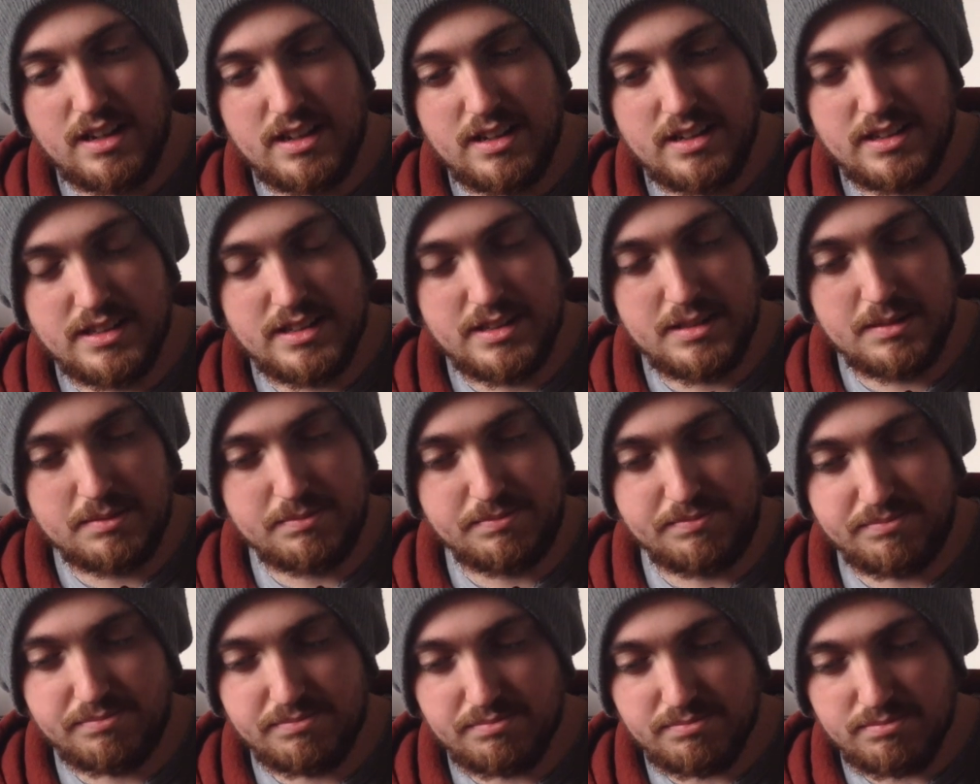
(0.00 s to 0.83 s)

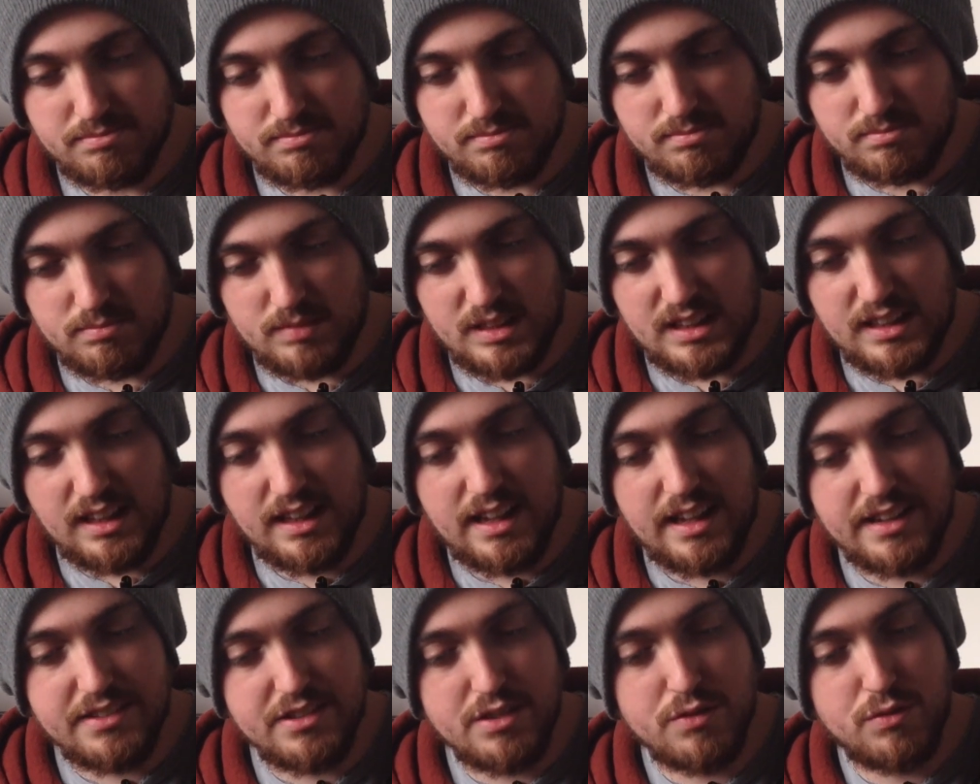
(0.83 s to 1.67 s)

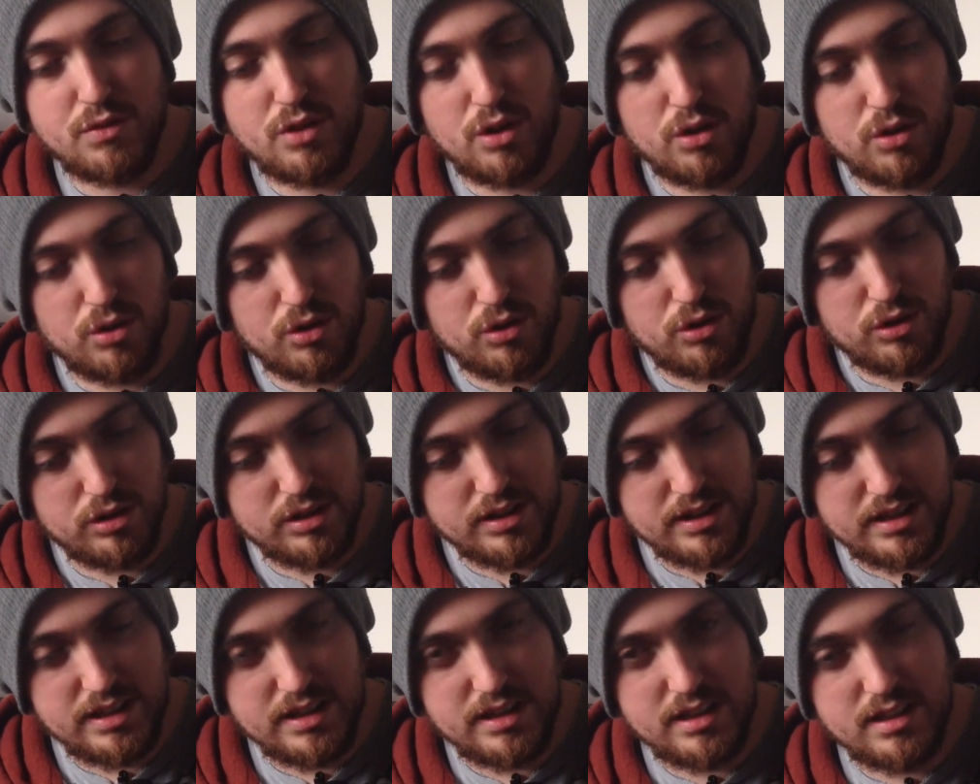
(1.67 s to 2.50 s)
and you've got all
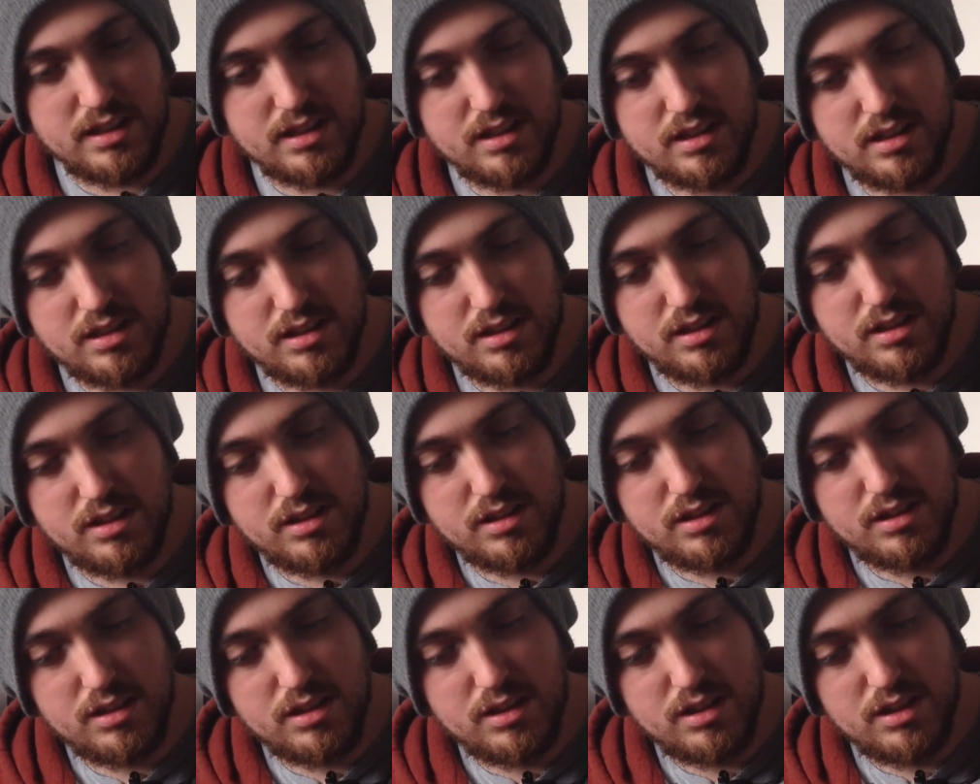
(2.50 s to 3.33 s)
the
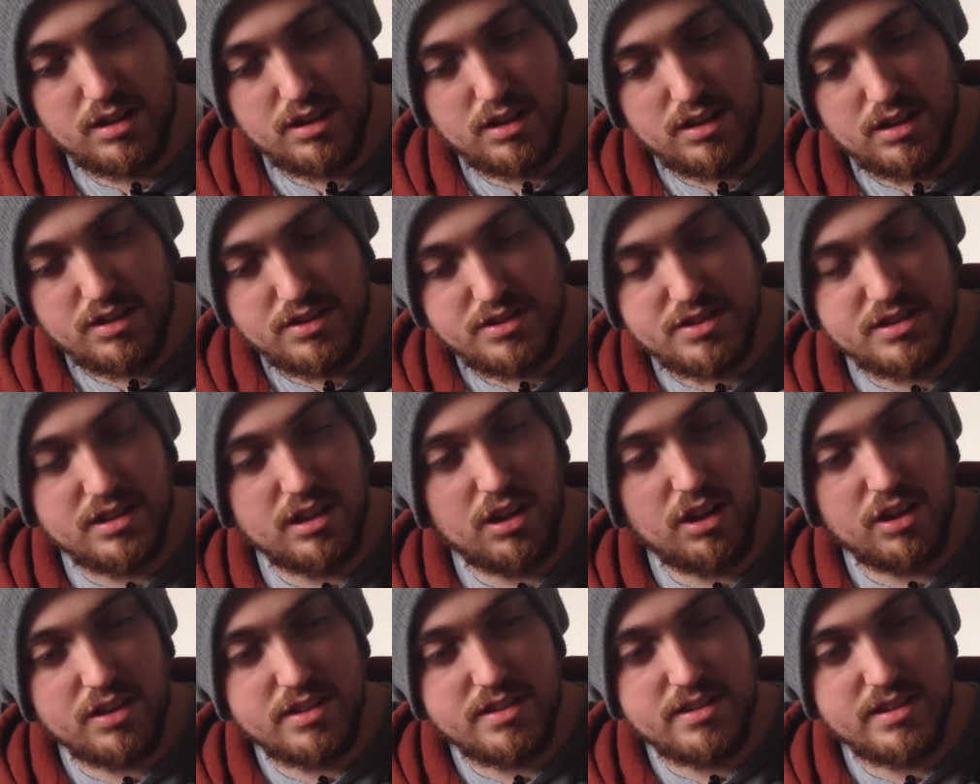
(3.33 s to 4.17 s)

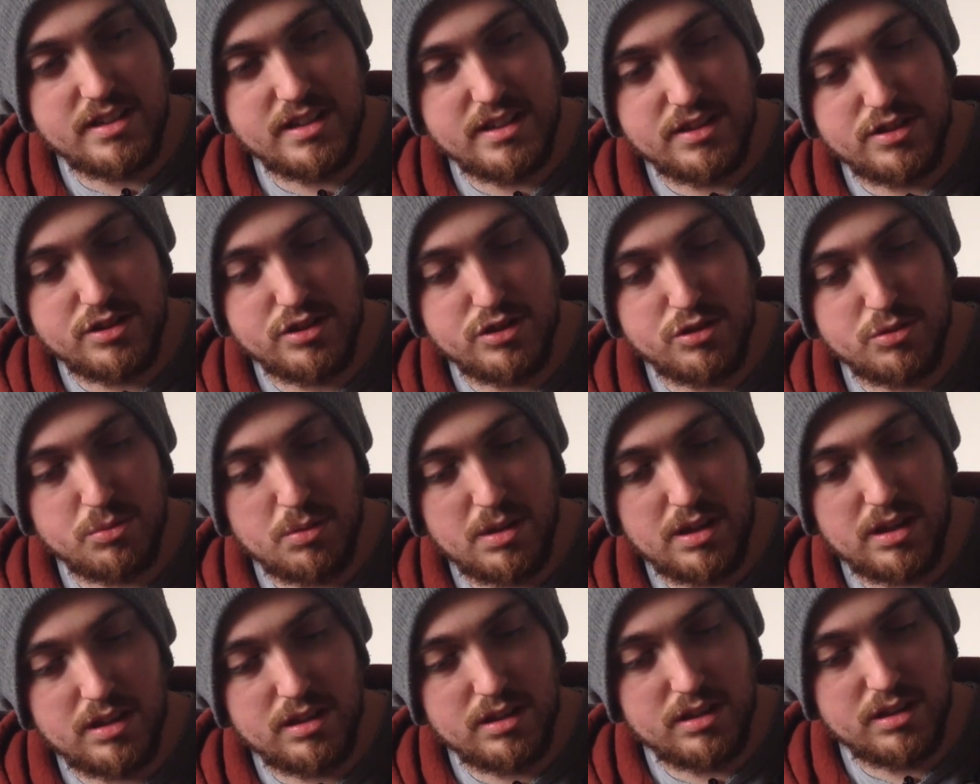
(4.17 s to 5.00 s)
slots in it as
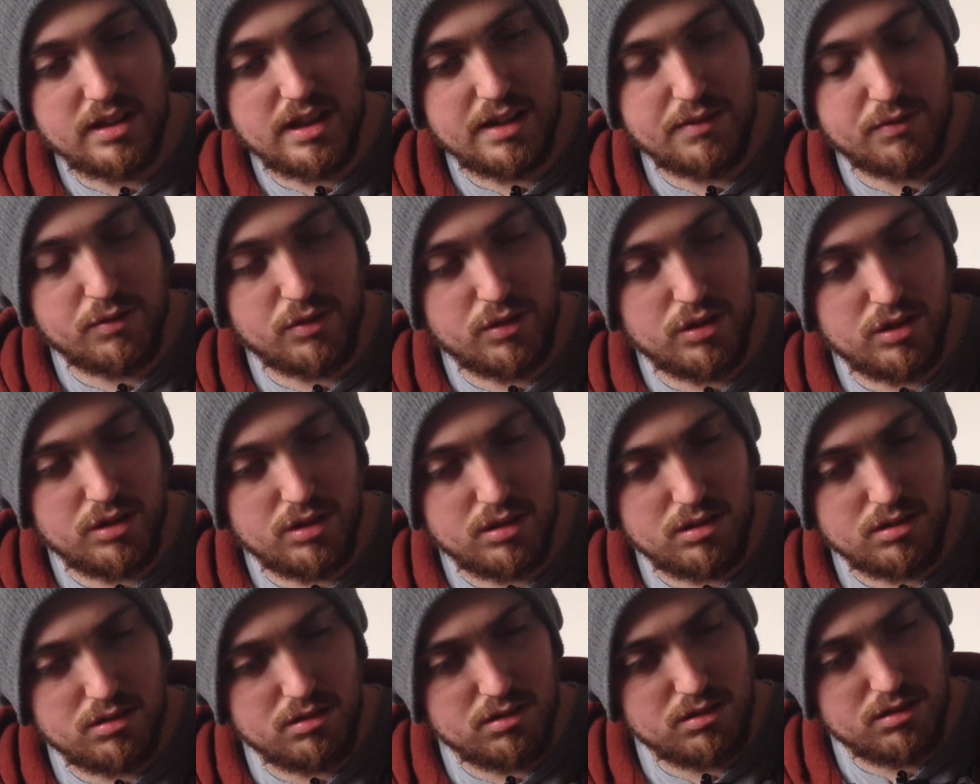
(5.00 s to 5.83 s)
well. I've
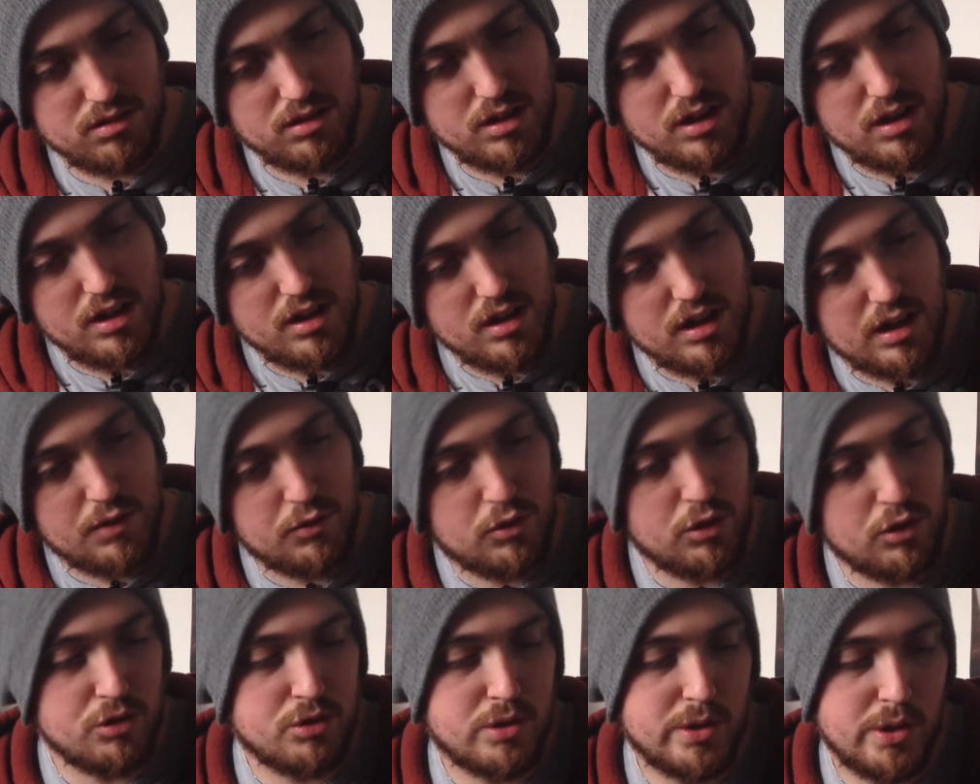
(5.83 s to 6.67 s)
got
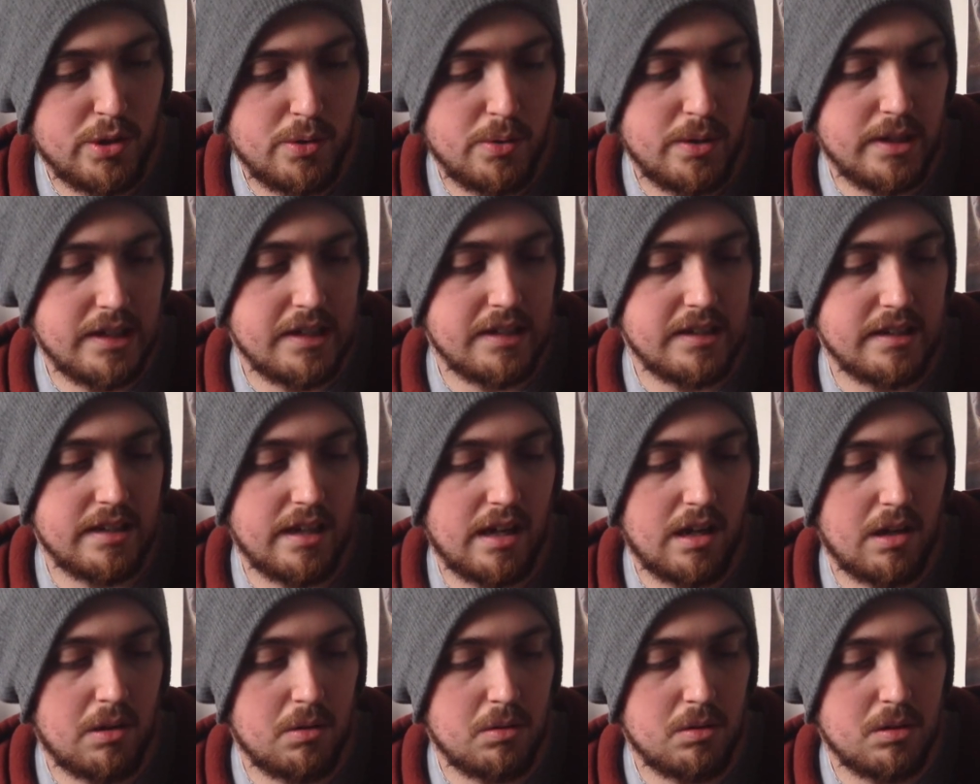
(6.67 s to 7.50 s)
2 in it
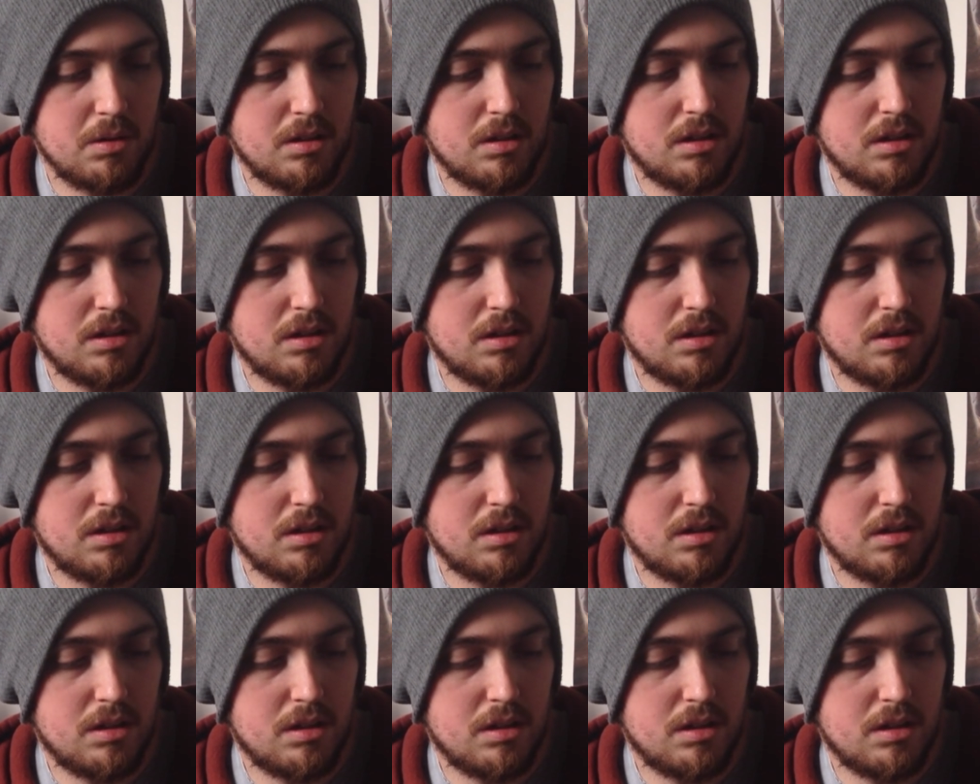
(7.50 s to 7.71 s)
now,